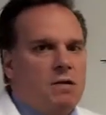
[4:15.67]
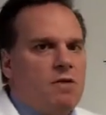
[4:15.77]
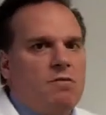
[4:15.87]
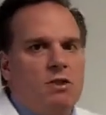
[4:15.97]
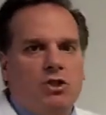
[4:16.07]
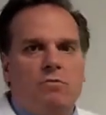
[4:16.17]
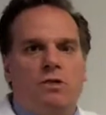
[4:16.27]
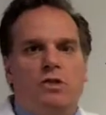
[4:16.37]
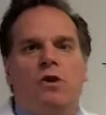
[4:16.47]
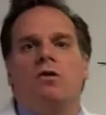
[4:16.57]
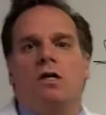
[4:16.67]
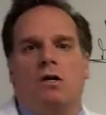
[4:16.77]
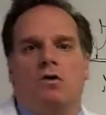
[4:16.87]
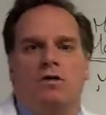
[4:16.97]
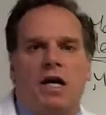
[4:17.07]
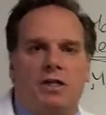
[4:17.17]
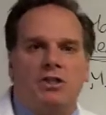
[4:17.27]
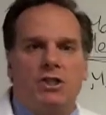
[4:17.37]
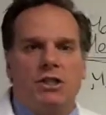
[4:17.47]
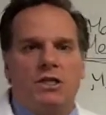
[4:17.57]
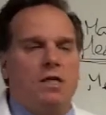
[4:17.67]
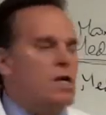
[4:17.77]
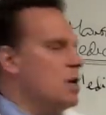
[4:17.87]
Maybe it should be yoga or Tai Chi.